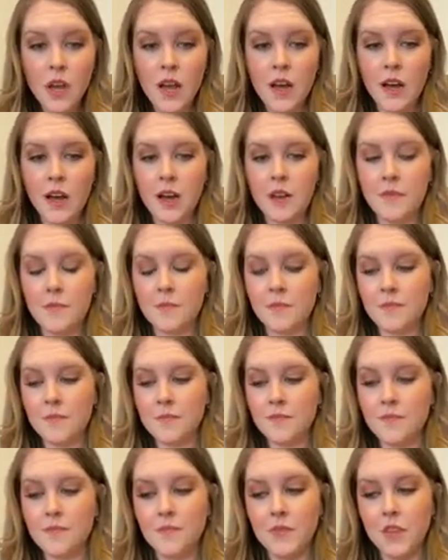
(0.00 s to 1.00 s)

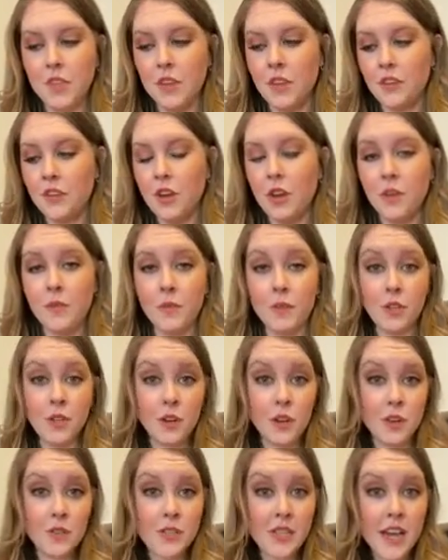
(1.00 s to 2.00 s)
You know, the
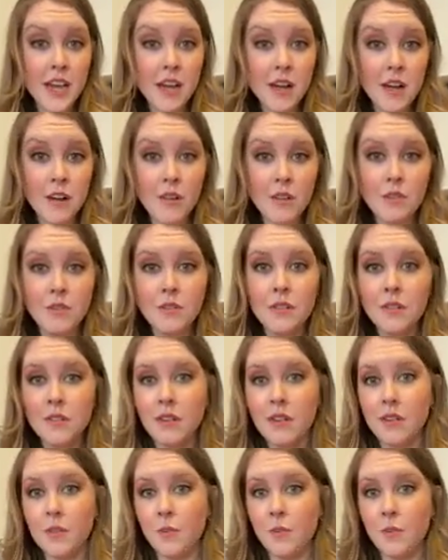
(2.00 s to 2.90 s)
Overlook Hotel and the